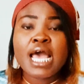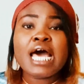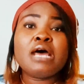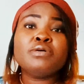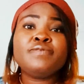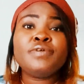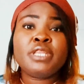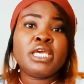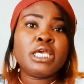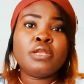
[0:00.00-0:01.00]
And I was
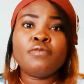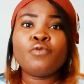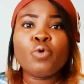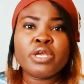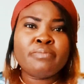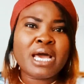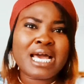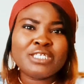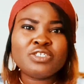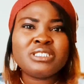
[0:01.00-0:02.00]
even thinking of going
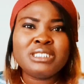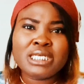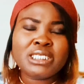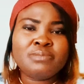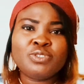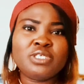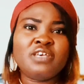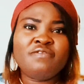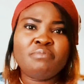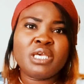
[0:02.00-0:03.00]
back. I just needed him to
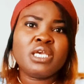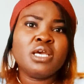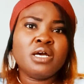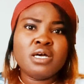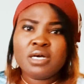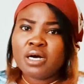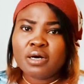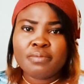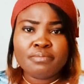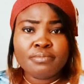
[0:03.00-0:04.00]
give me
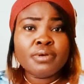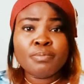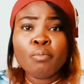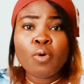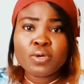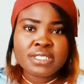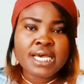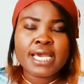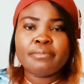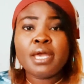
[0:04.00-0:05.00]
um, more
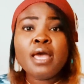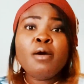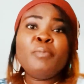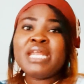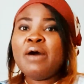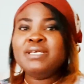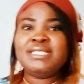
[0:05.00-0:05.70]
time. But that